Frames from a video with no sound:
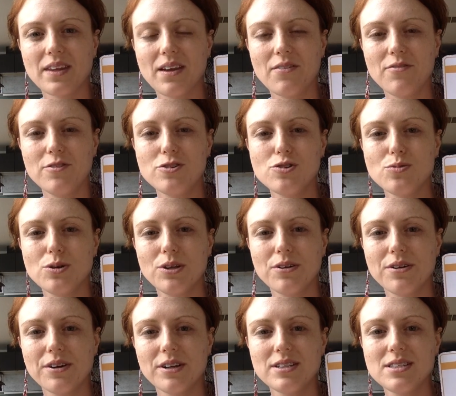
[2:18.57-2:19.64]
A visual
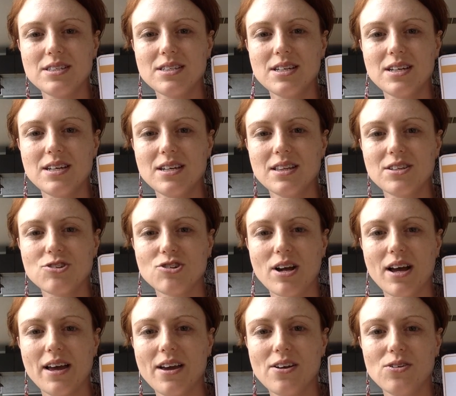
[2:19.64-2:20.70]
learner could see the
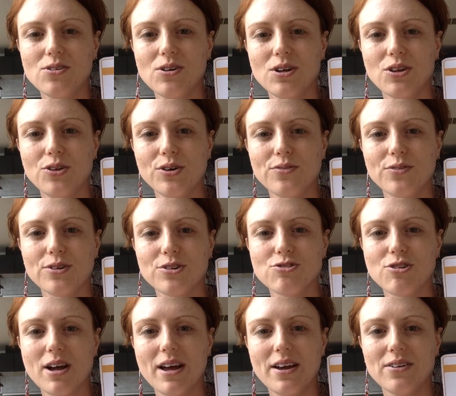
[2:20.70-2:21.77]
triangle, could look for the
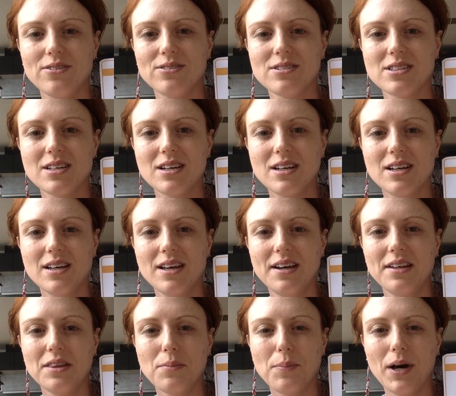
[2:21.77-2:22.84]
triangles
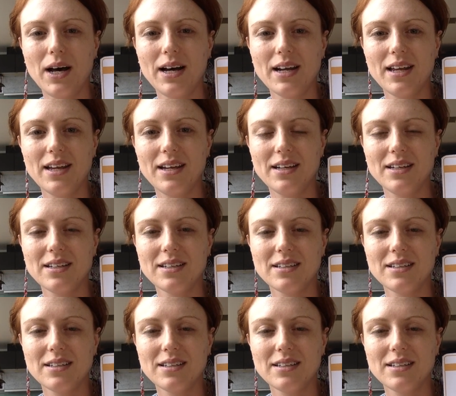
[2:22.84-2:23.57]
in the body,